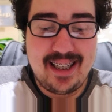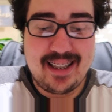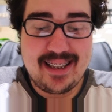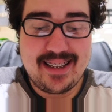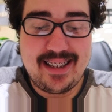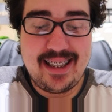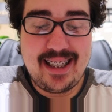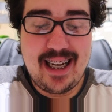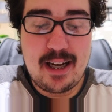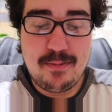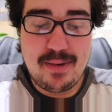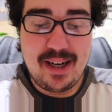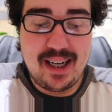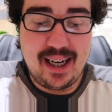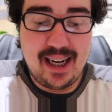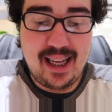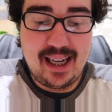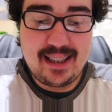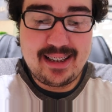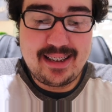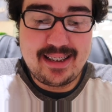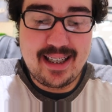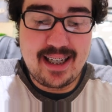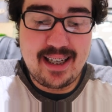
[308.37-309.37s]
Cause they got my
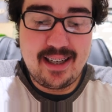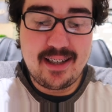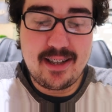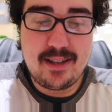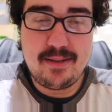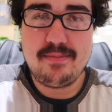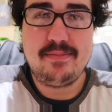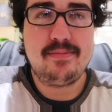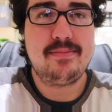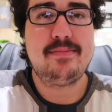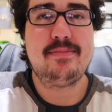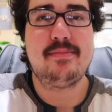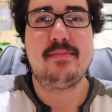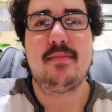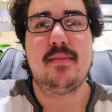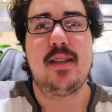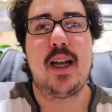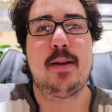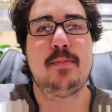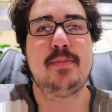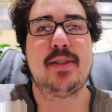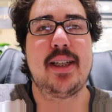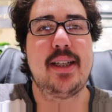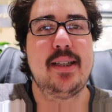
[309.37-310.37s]
legs tightened up,
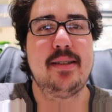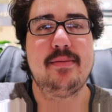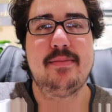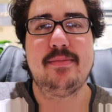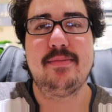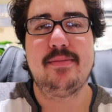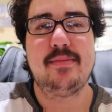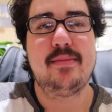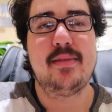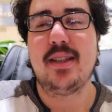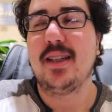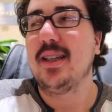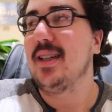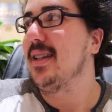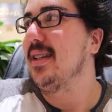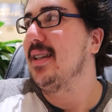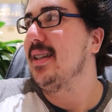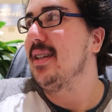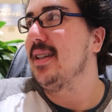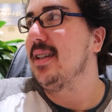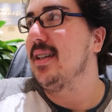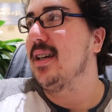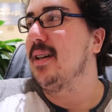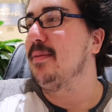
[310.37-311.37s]
I'm done.
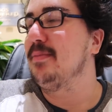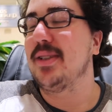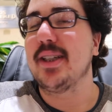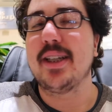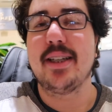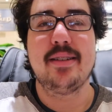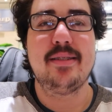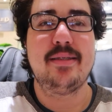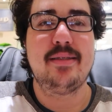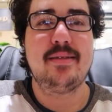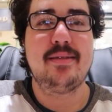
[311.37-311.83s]
I'm done.